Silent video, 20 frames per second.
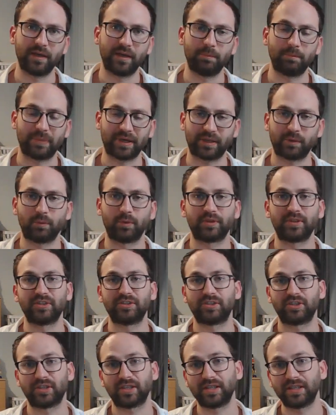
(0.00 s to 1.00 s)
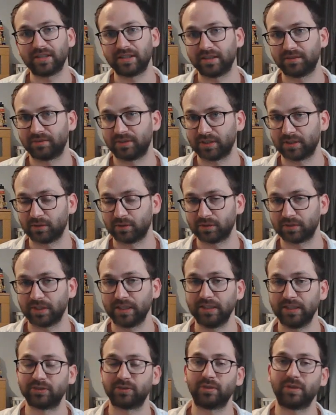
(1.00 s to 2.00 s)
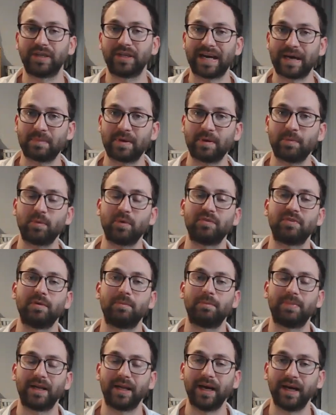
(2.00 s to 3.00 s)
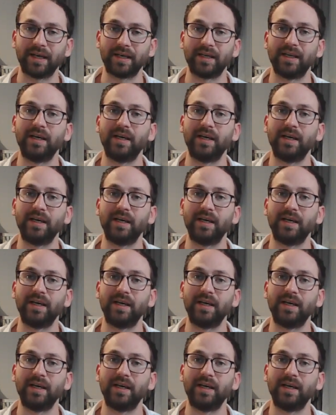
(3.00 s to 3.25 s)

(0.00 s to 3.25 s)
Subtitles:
But what is really difficult is to come up with a plan,